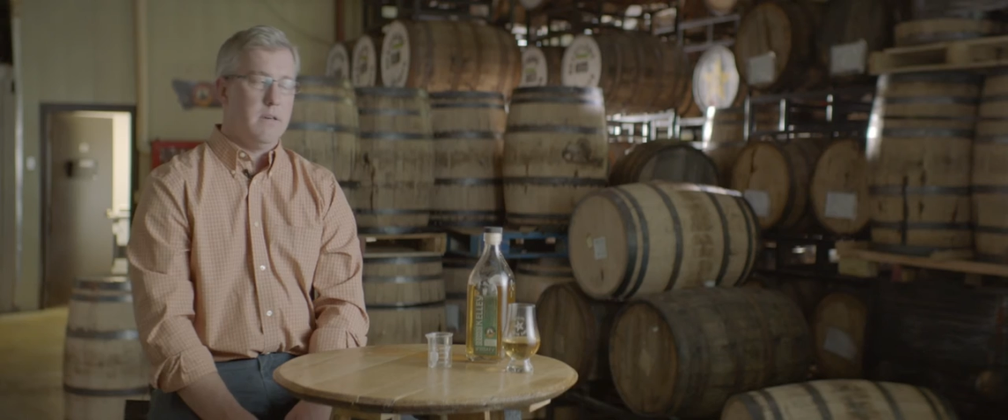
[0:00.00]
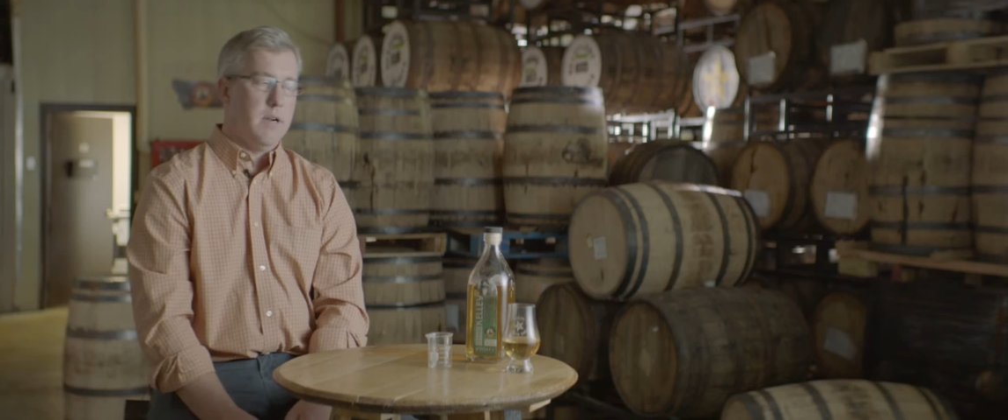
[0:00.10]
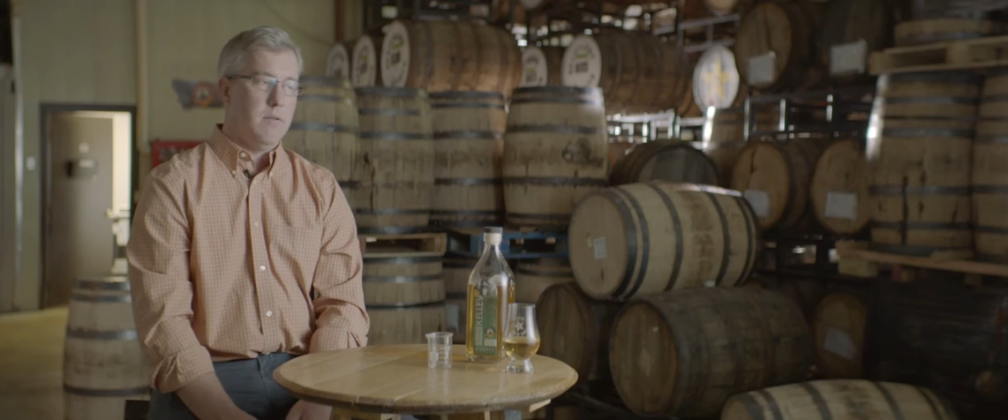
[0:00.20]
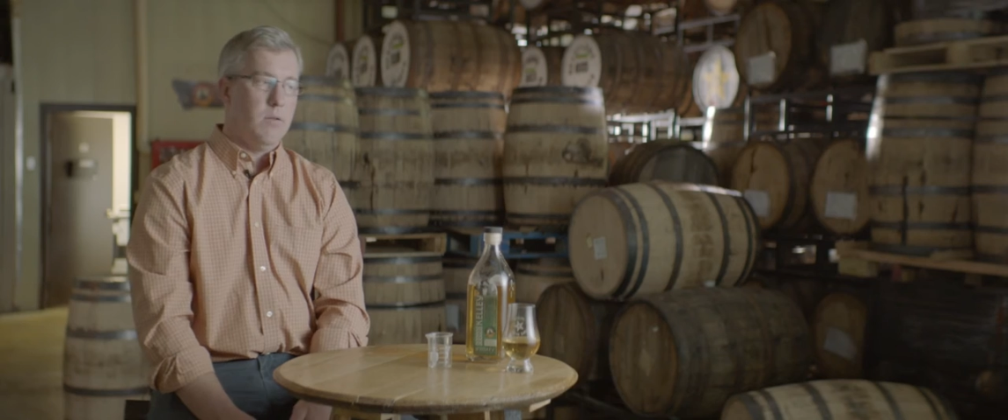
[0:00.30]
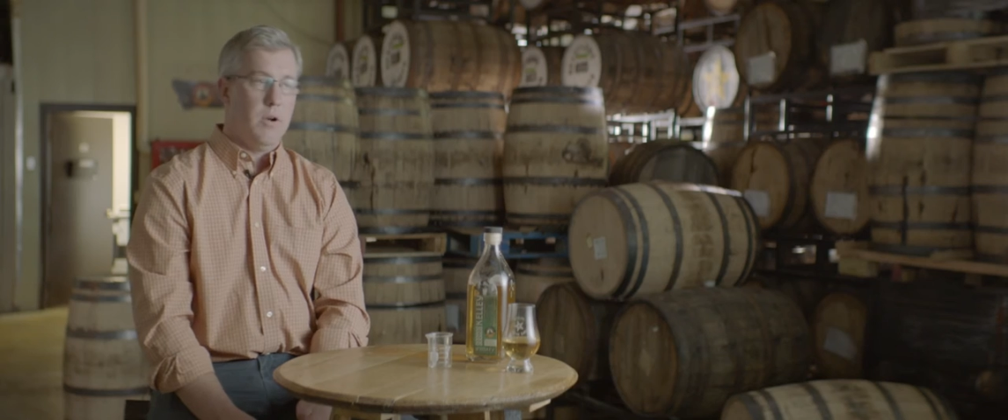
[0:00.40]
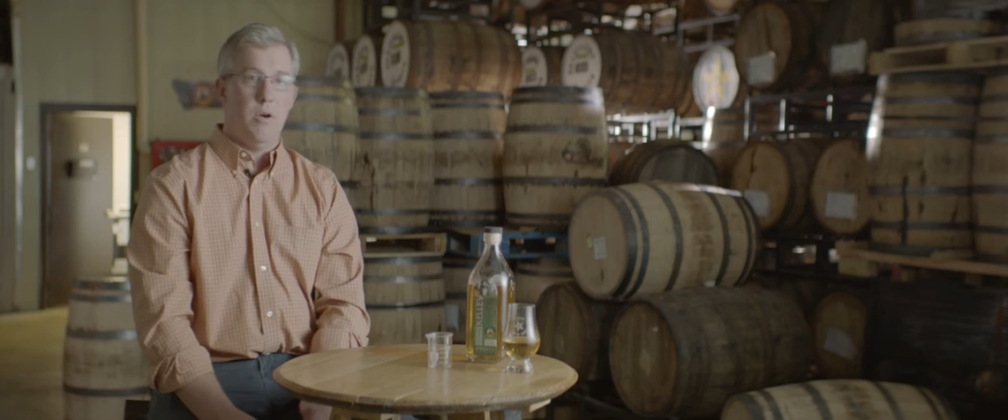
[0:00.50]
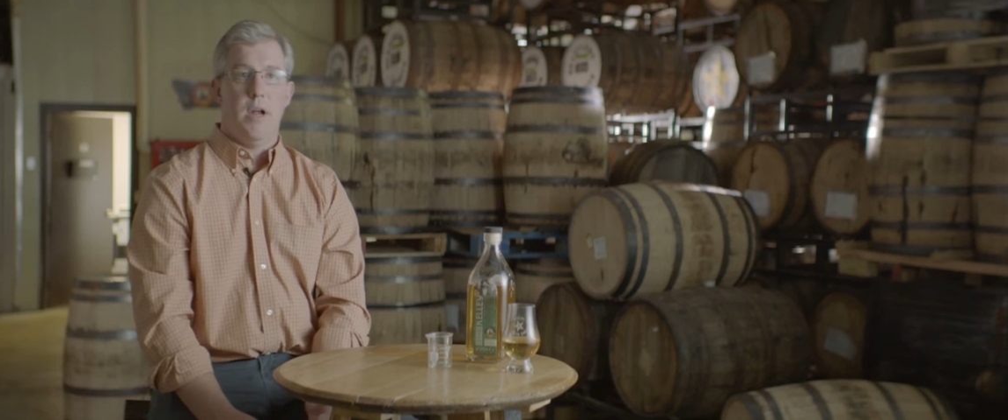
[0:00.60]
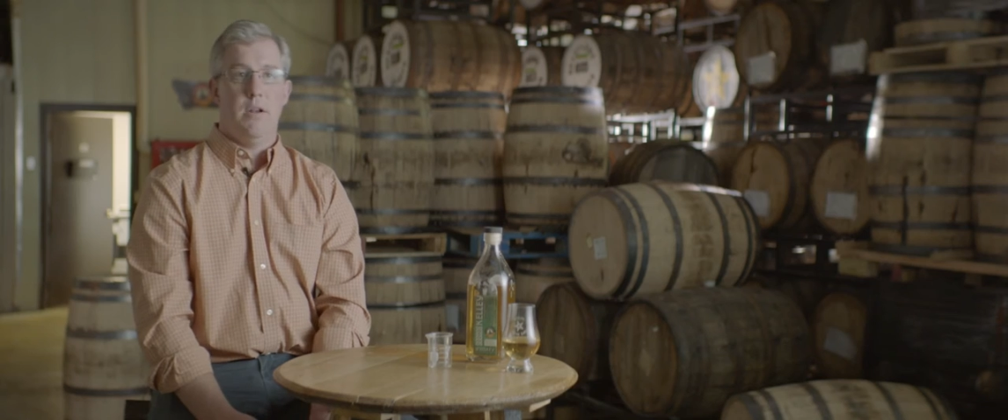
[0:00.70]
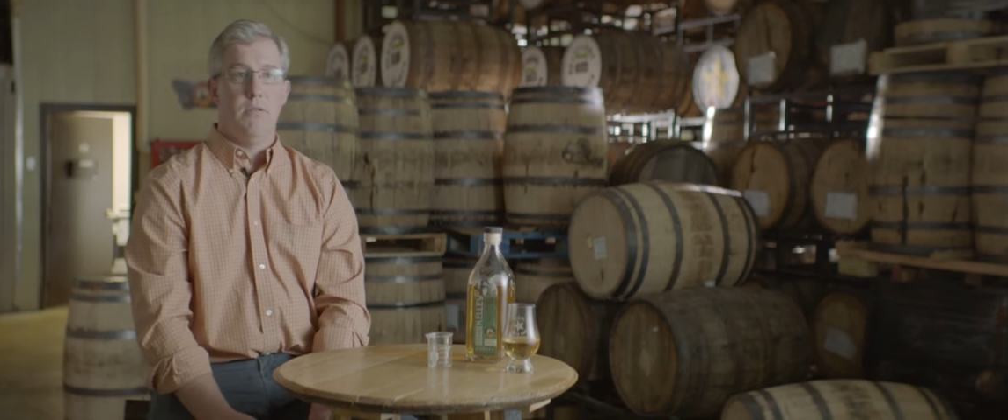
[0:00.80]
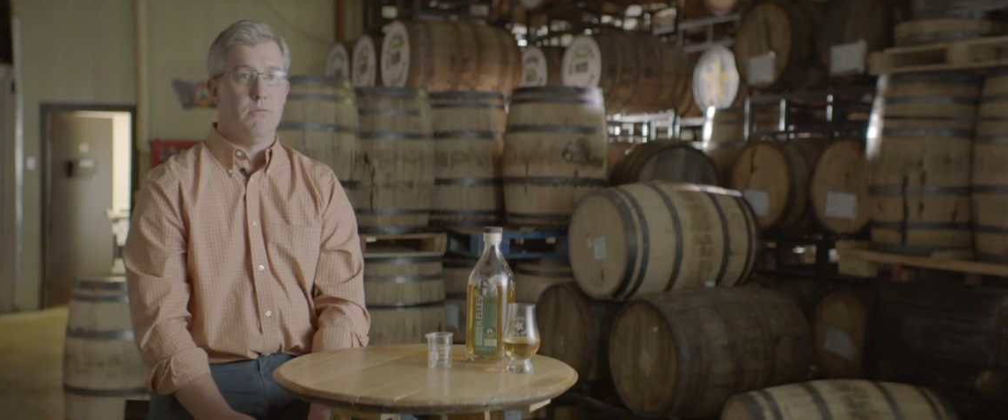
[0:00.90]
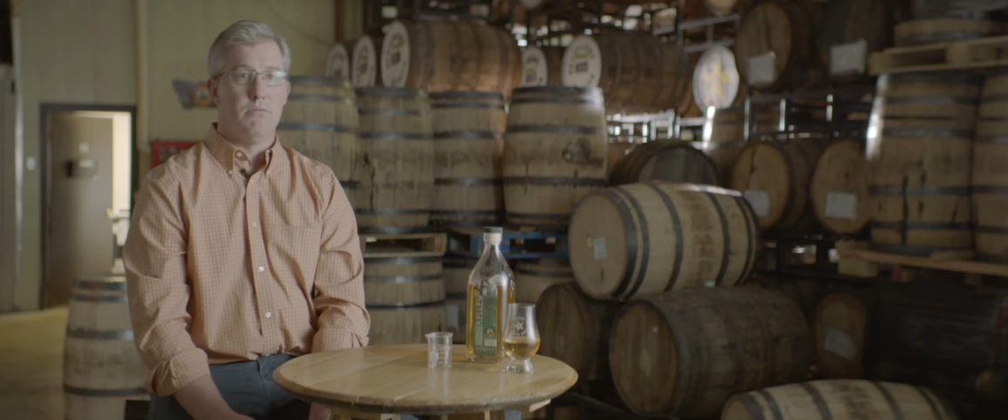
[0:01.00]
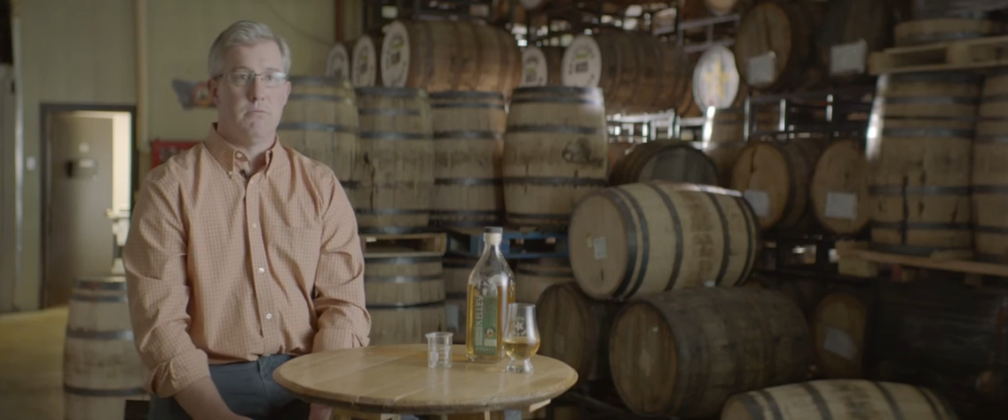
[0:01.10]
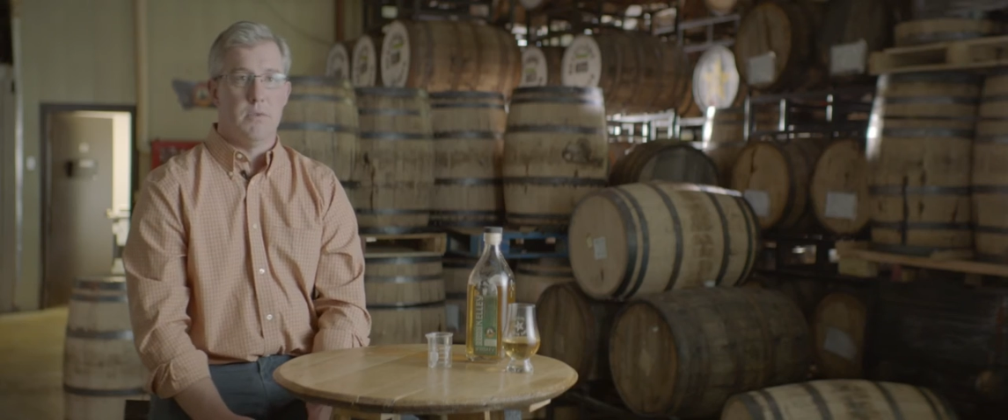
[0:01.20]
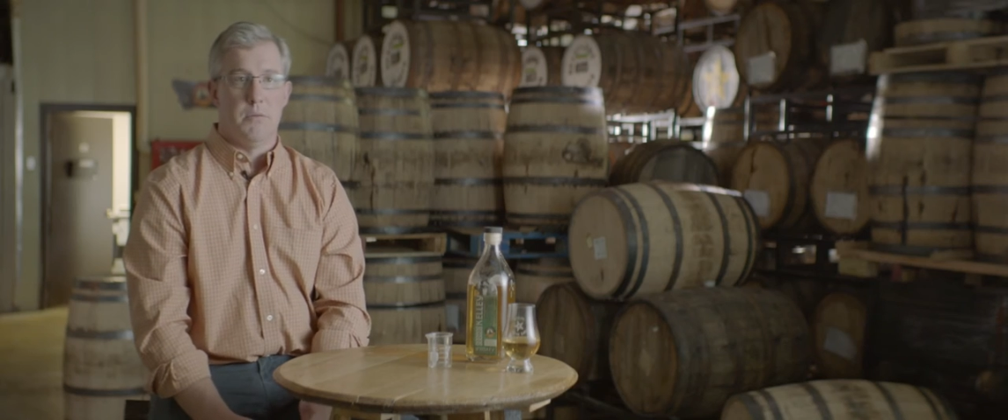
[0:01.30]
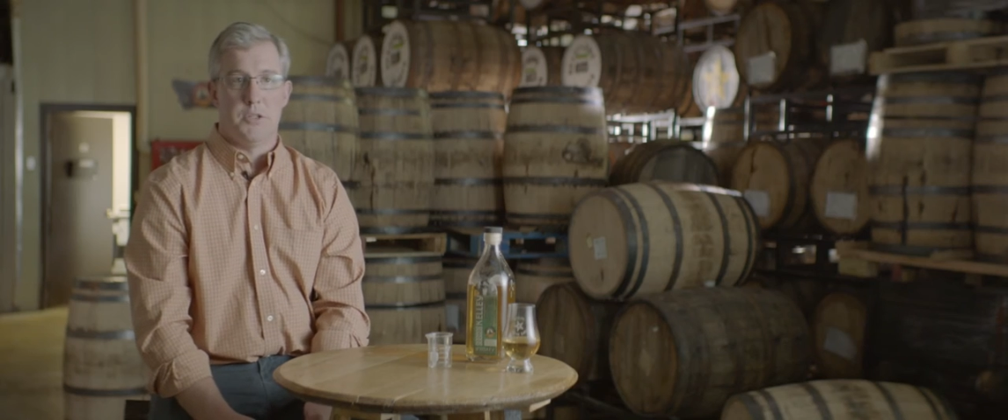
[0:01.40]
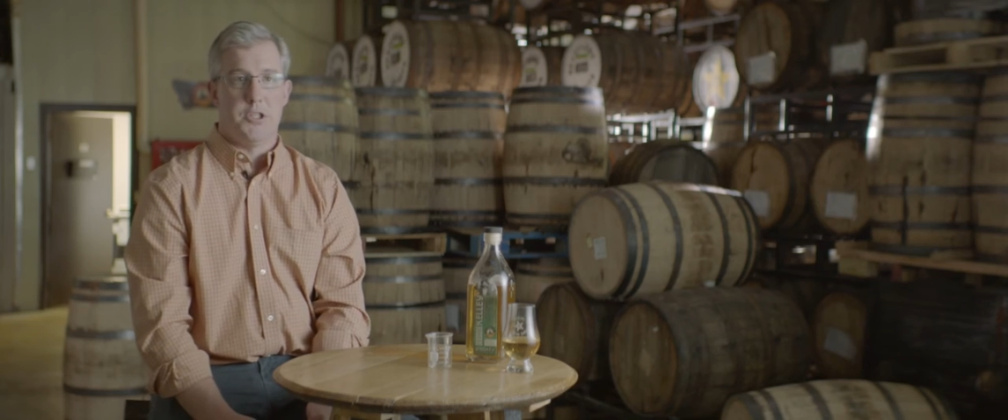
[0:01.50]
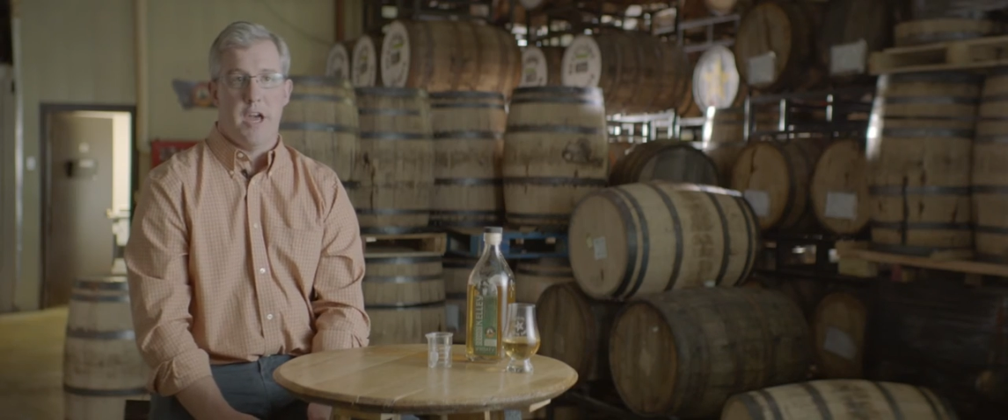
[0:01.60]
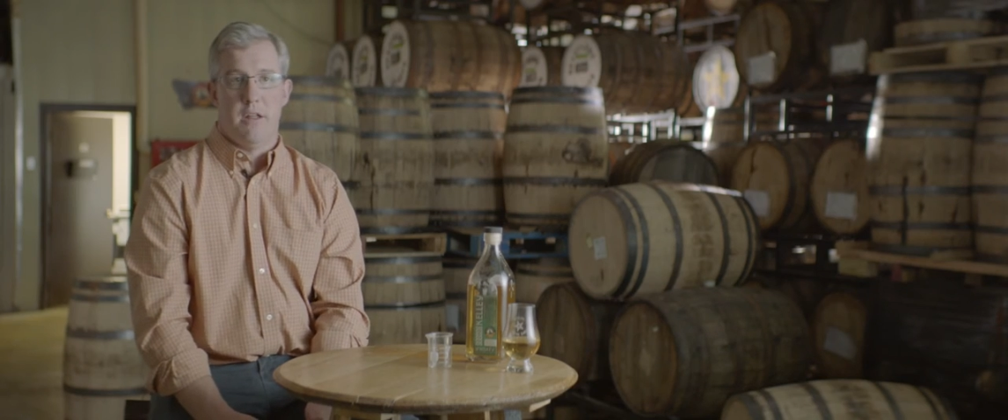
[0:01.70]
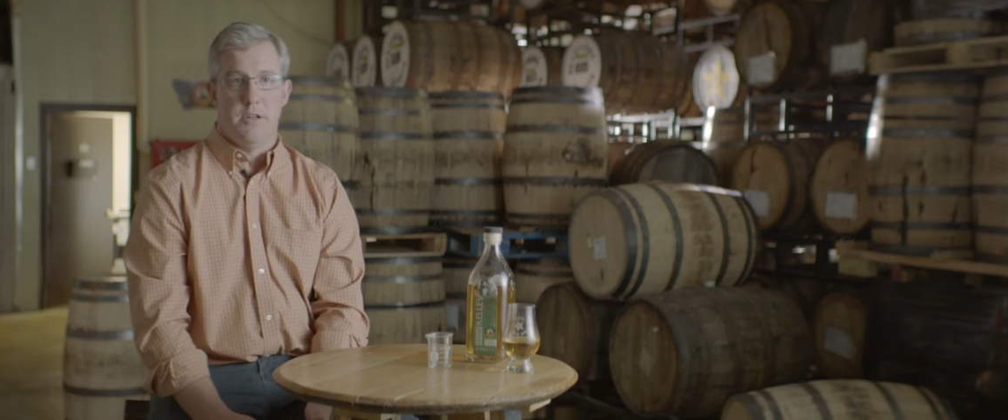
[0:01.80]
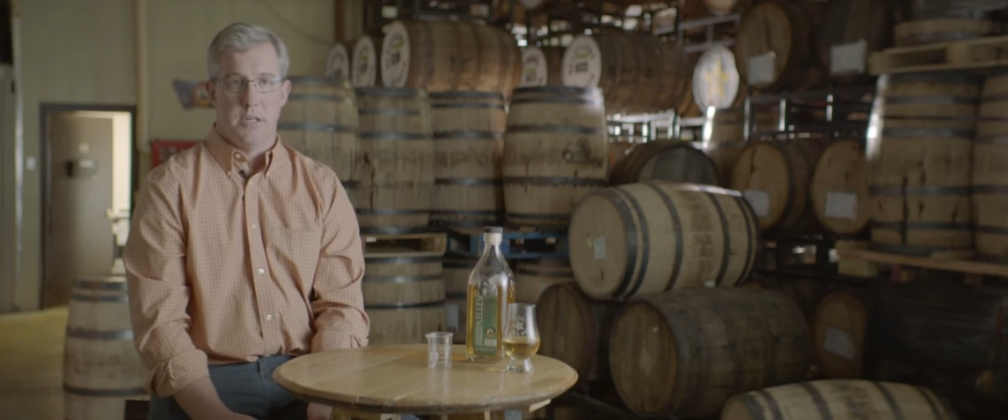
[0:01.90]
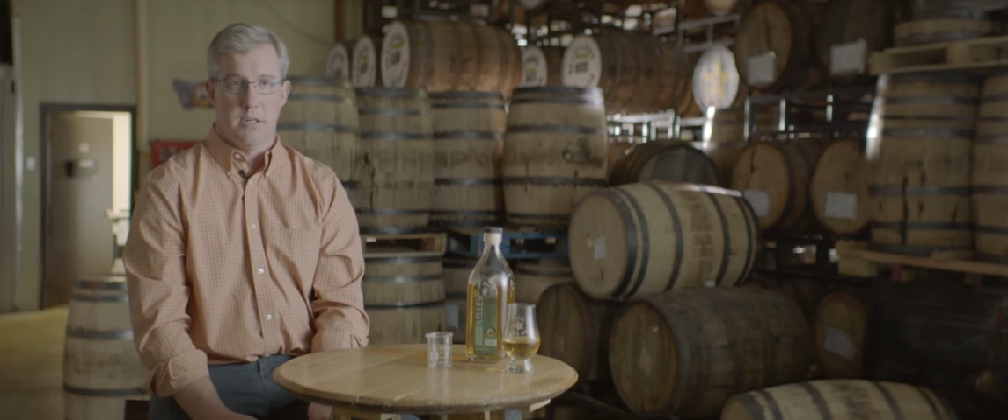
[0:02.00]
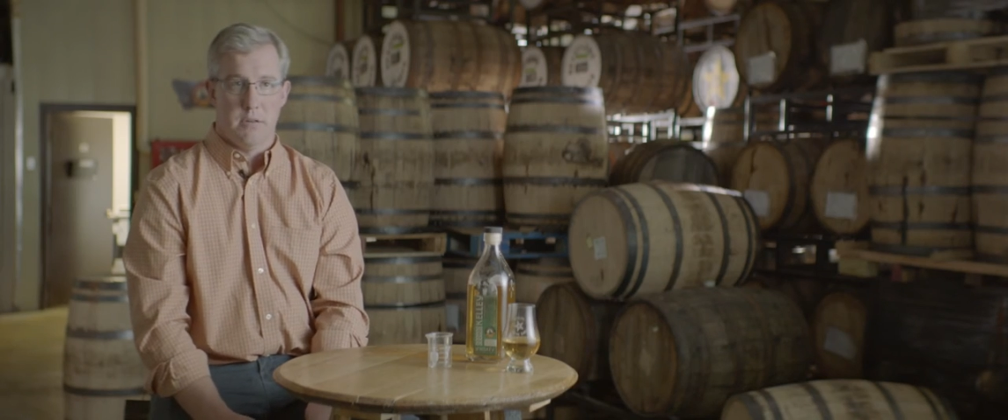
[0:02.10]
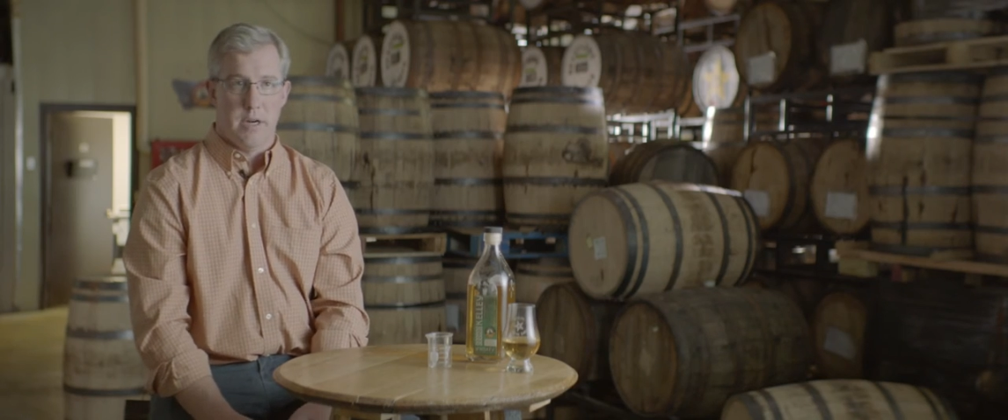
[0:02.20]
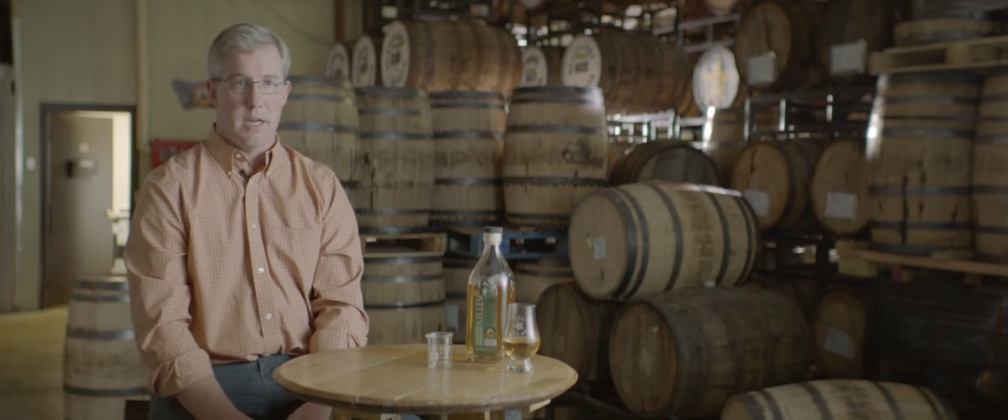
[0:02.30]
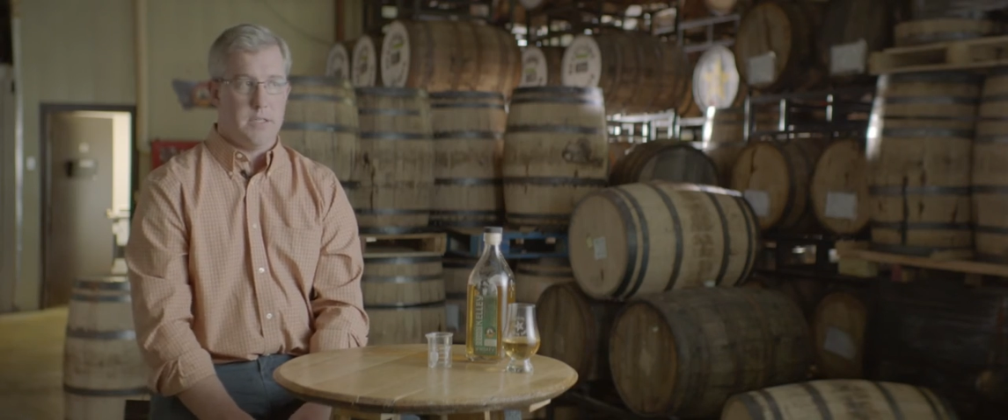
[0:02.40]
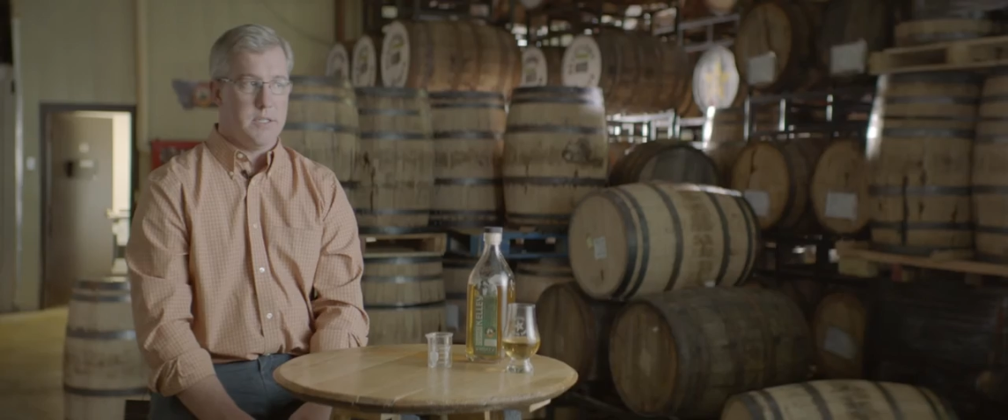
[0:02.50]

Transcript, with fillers: all right, well, what do I do? Almost challenging her, right?